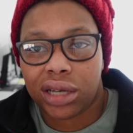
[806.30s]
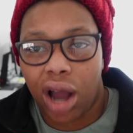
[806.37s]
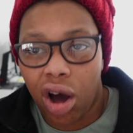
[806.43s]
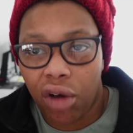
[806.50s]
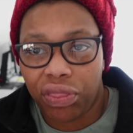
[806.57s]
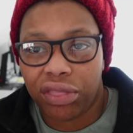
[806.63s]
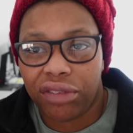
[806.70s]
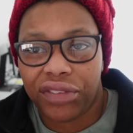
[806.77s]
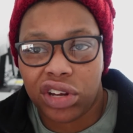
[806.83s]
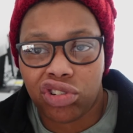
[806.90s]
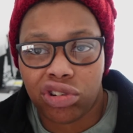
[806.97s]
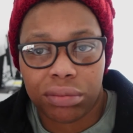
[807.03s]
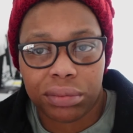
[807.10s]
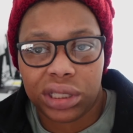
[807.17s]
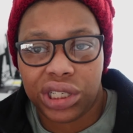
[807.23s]
on the virtual
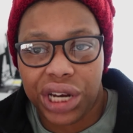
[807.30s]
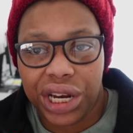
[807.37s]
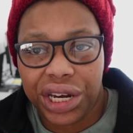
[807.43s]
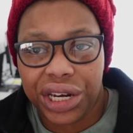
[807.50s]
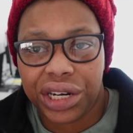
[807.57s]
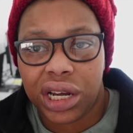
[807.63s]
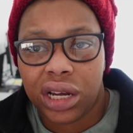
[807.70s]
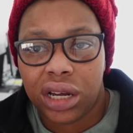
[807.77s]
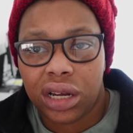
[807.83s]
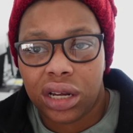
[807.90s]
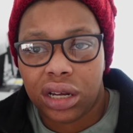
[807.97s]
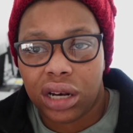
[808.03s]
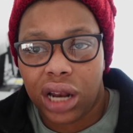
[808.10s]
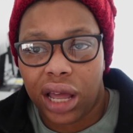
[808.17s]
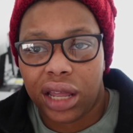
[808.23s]
machine,
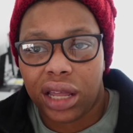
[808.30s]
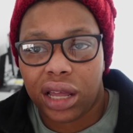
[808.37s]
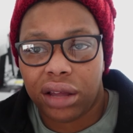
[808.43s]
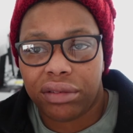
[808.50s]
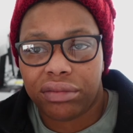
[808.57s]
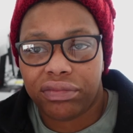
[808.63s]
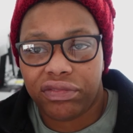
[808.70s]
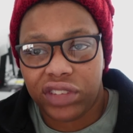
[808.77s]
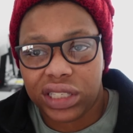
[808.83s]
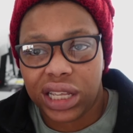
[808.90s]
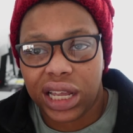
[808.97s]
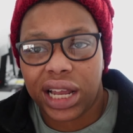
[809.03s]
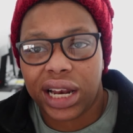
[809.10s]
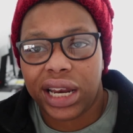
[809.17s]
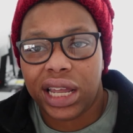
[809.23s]
like
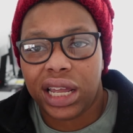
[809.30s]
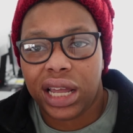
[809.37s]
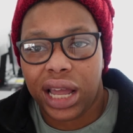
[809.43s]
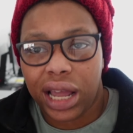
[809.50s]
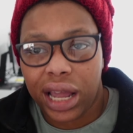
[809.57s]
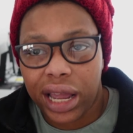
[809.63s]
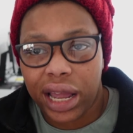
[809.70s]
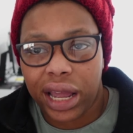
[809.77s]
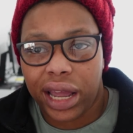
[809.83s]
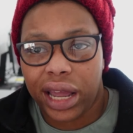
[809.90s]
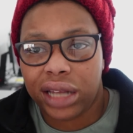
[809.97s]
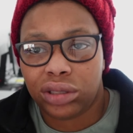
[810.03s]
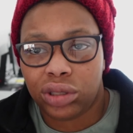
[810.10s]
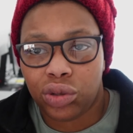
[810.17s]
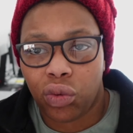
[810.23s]
physically
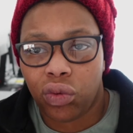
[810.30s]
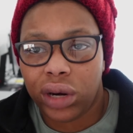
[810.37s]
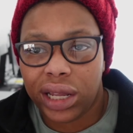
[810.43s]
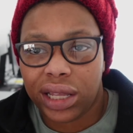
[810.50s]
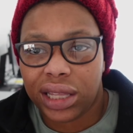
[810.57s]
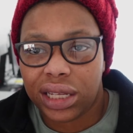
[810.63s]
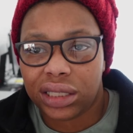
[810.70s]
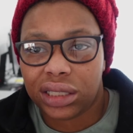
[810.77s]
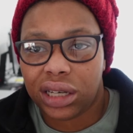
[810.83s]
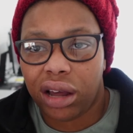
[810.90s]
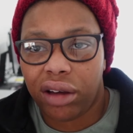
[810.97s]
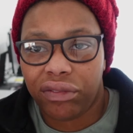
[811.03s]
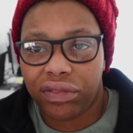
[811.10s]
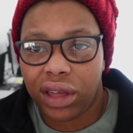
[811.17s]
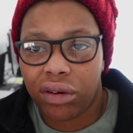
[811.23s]
installing
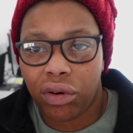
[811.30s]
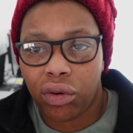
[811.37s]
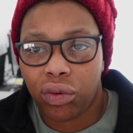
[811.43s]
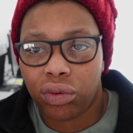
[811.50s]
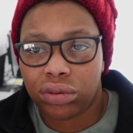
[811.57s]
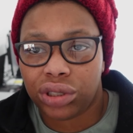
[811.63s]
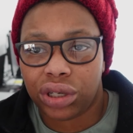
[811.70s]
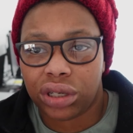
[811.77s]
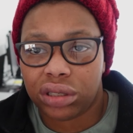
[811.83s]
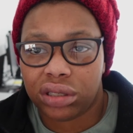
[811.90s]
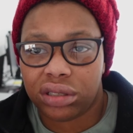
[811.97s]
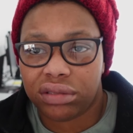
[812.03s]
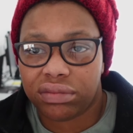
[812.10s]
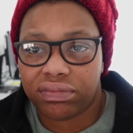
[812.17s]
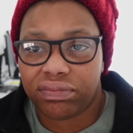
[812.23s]
stuff. They're all just
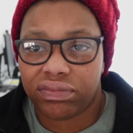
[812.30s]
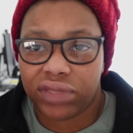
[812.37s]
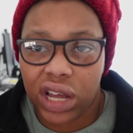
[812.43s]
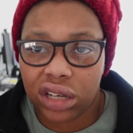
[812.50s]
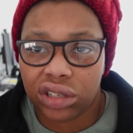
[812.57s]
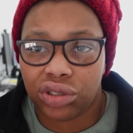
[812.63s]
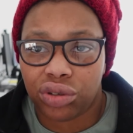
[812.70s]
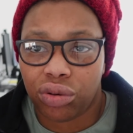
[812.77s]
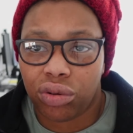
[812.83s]
virtual.